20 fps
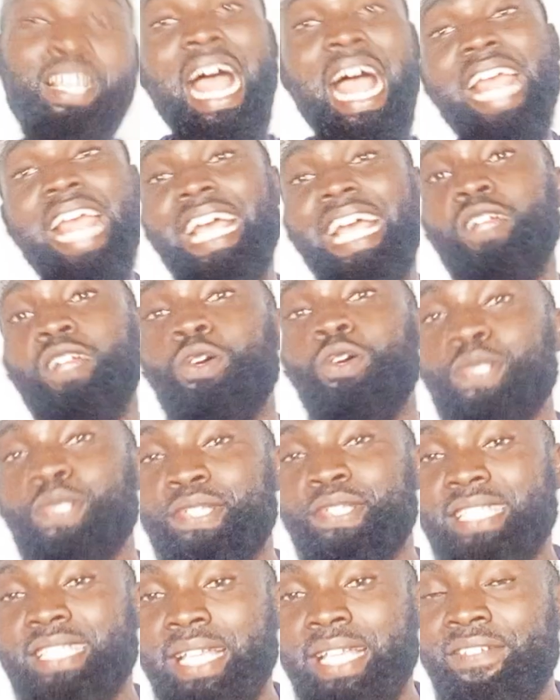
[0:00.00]
I can
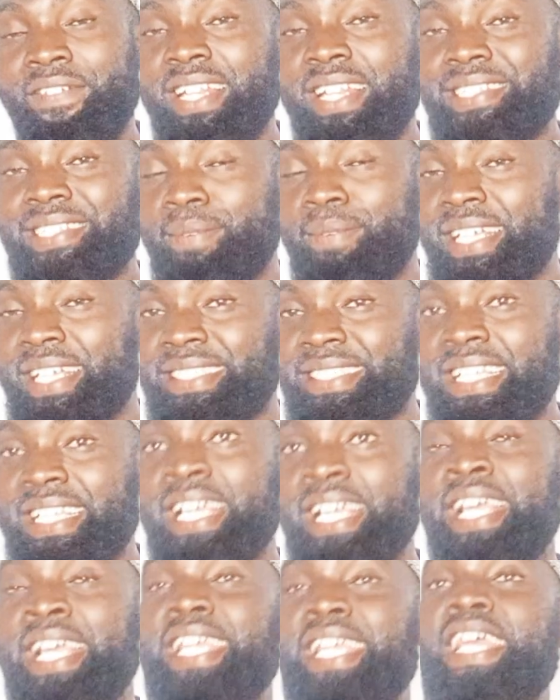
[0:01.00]
also give an example and
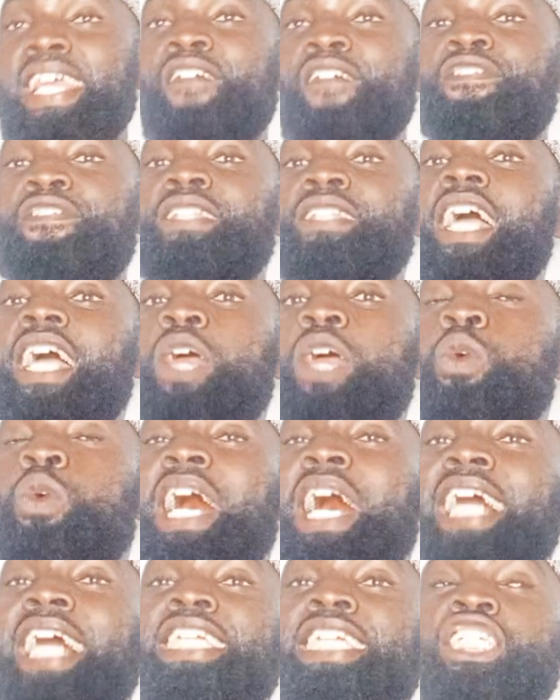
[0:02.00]
say
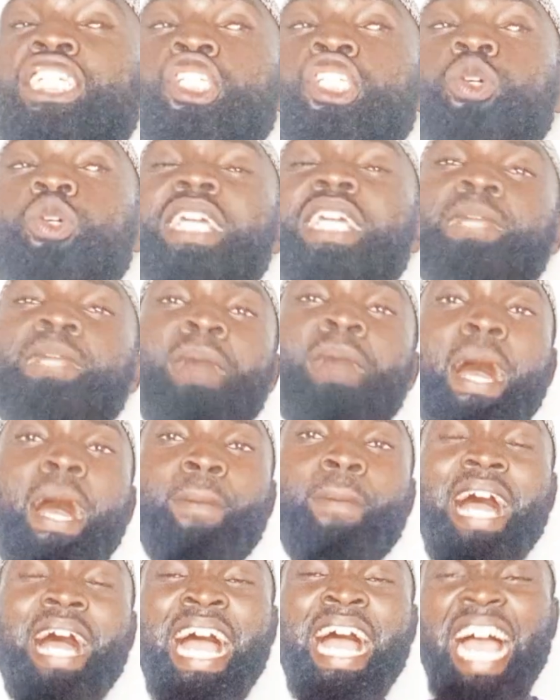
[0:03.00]
yaftahu Ali yunil
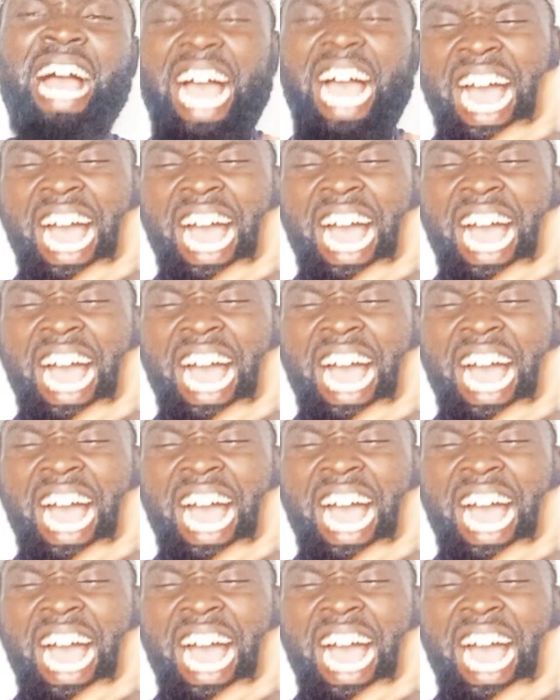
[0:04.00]
baba.